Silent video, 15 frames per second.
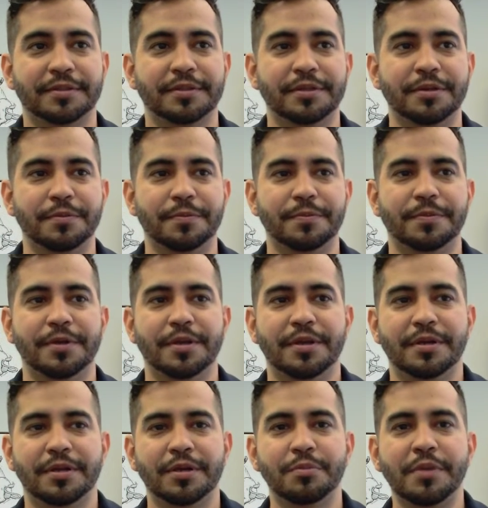
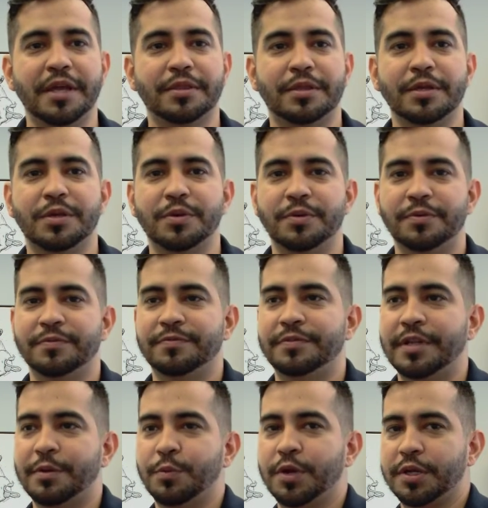You may think you've
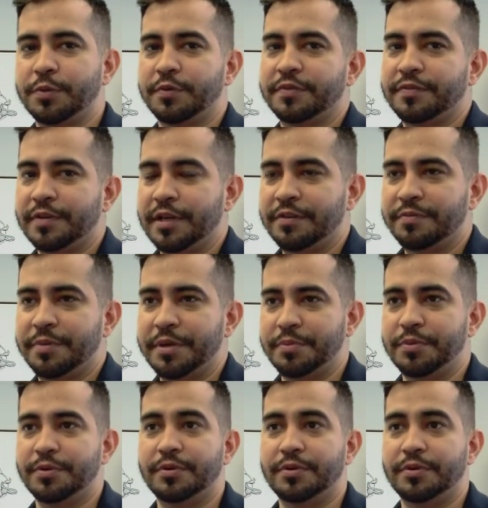networked with enough people,